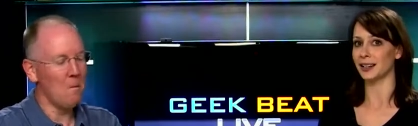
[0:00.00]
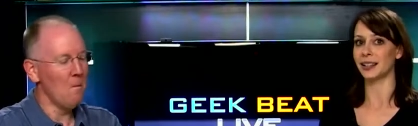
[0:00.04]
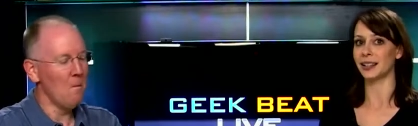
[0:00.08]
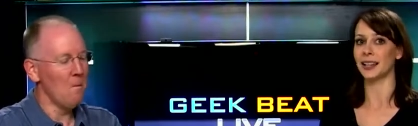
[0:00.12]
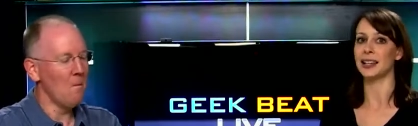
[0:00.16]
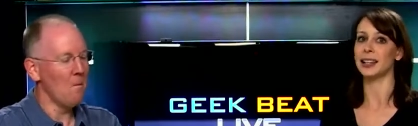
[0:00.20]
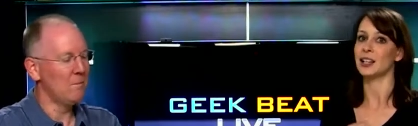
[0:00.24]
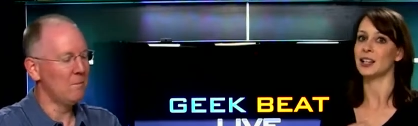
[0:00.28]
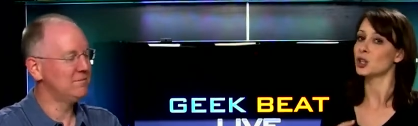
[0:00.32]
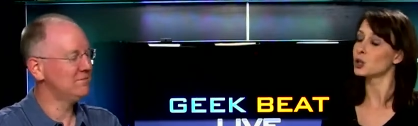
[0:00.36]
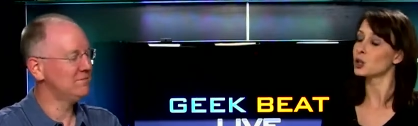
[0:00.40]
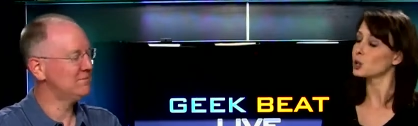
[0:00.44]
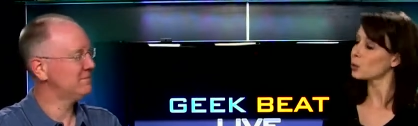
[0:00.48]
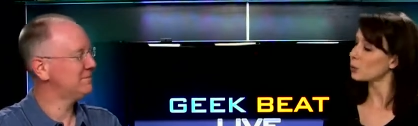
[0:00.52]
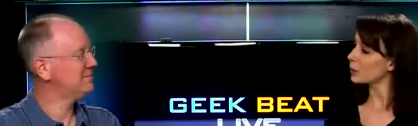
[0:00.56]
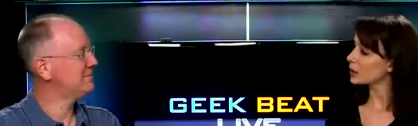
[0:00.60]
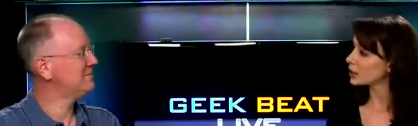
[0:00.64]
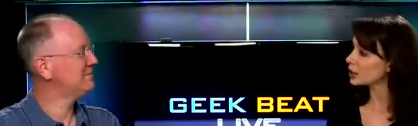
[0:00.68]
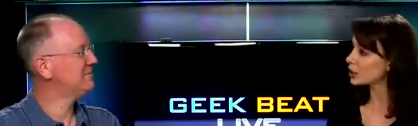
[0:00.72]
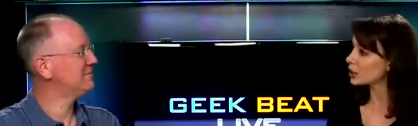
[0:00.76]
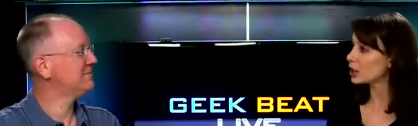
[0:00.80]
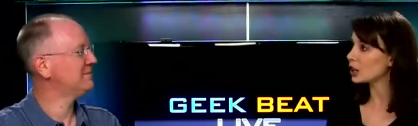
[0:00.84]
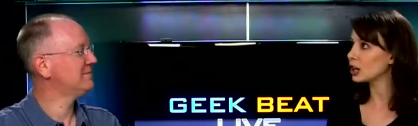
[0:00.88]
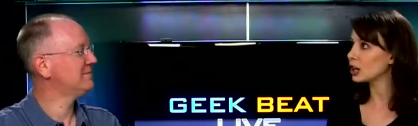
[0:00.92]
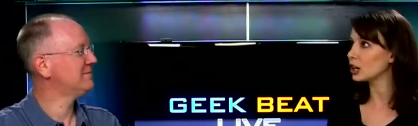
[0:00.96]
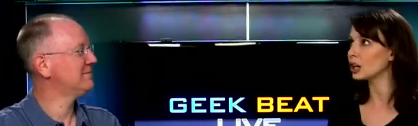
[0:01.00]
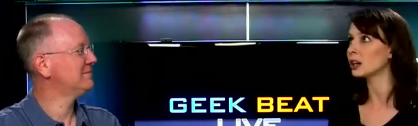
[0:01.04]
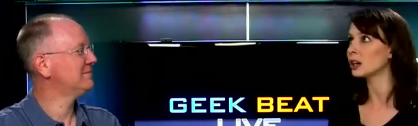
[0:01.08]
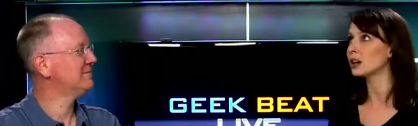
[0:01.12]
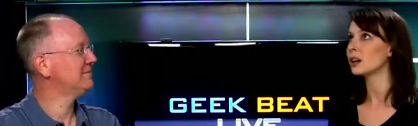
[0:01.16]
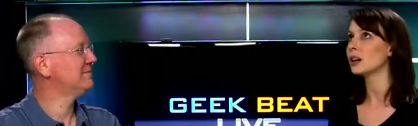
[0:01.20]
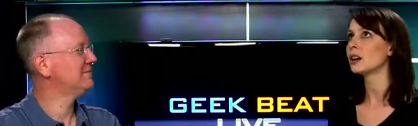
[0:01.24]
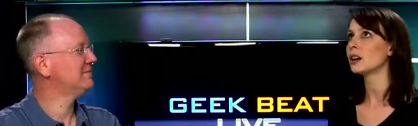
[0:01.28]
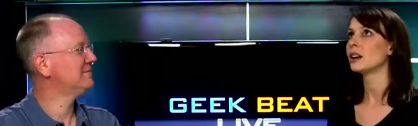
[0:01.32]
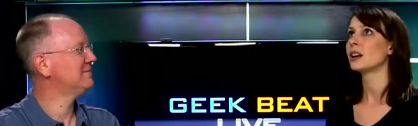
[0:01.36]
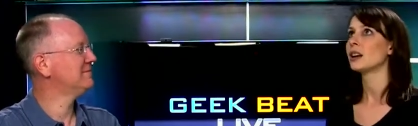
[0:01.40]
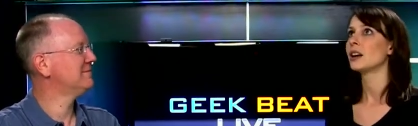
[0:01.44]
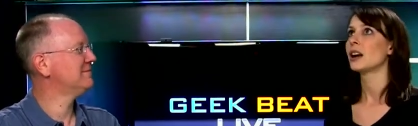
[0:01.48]
Speaker 1: in Twitter,
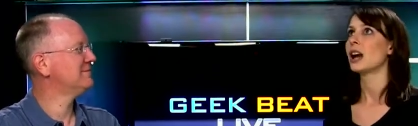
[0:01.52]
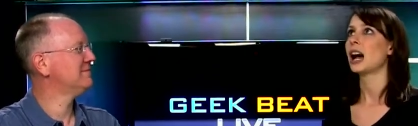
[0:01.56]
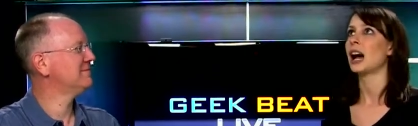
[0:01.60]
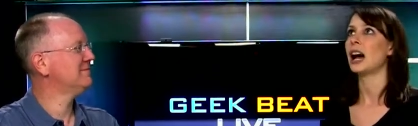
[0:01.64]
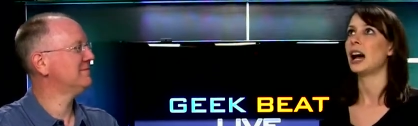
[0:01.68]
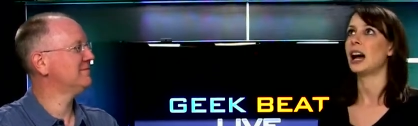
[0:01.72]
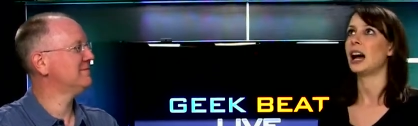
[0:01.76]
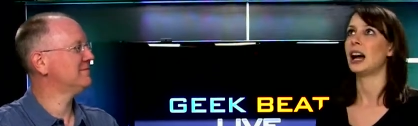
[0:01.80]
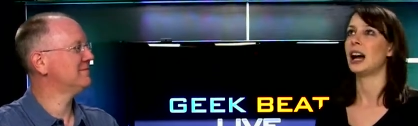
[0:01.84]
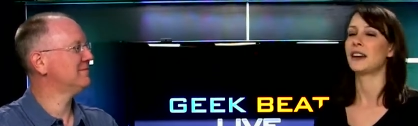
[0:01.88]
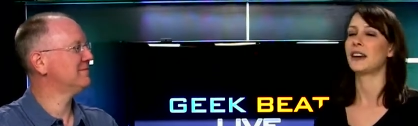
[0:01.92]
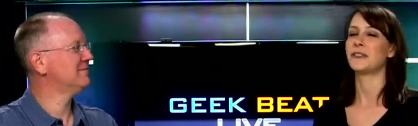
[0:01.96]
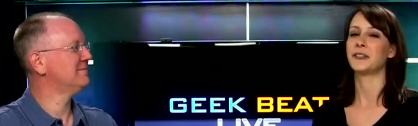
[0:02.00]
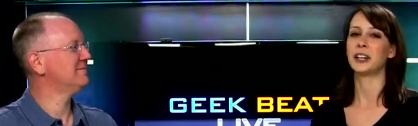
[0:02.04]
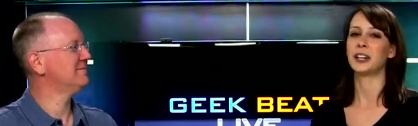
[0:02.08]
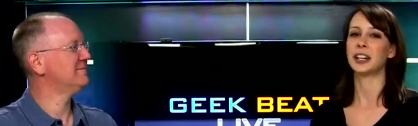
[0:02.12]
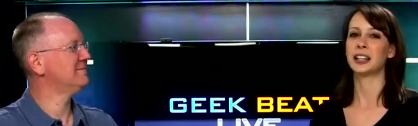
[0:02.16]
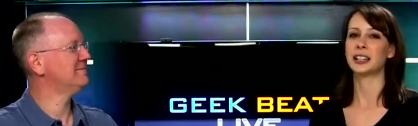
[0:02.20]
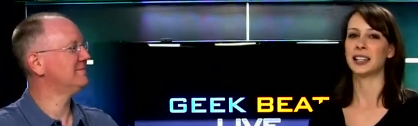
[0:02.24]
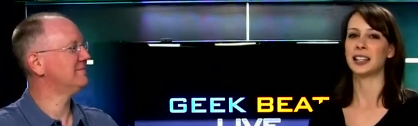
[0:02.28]
uh, I forget